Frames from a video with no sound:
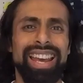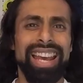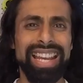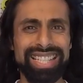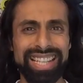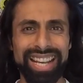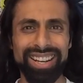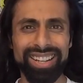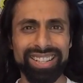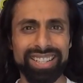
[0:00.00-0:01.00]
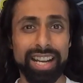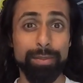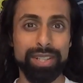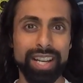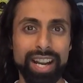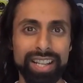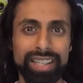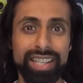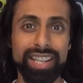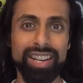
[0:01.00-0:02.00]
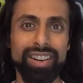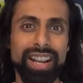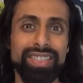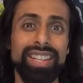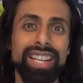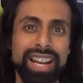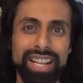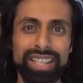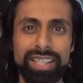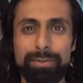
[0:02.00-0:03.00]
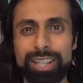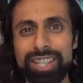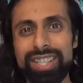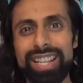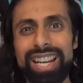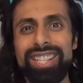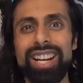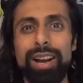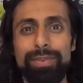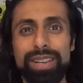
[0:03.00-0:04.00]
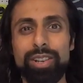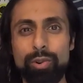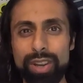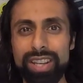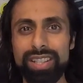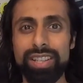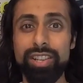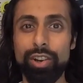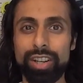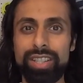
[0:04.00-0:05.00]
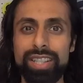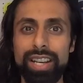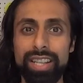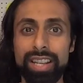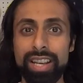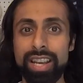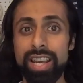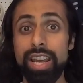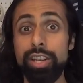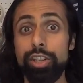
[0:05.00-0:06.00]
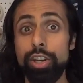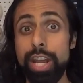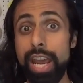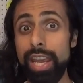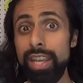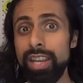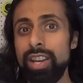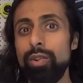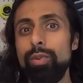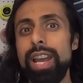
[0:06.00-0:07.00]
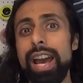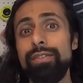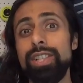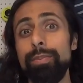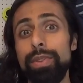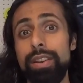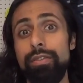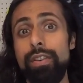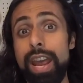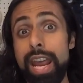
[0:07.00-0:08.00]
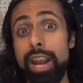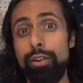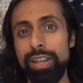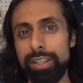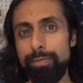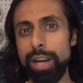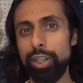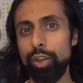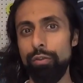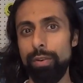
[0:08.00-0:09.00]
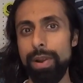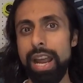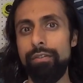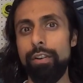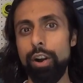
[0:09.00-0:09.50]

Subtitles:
Hey skaters, I'm Sonic here at the Kinetic Expression Skate Shop in Queens, New York City. And today we have something very special from FR